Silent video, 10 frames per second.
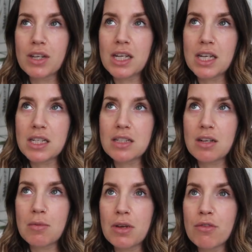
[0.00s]
hit
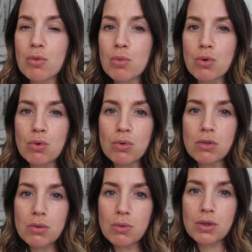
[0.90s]
a bit of a
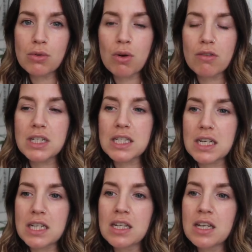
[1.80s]
wall with
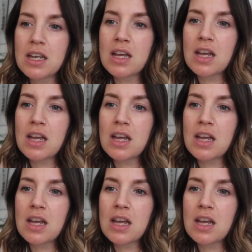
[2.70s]
quarantine,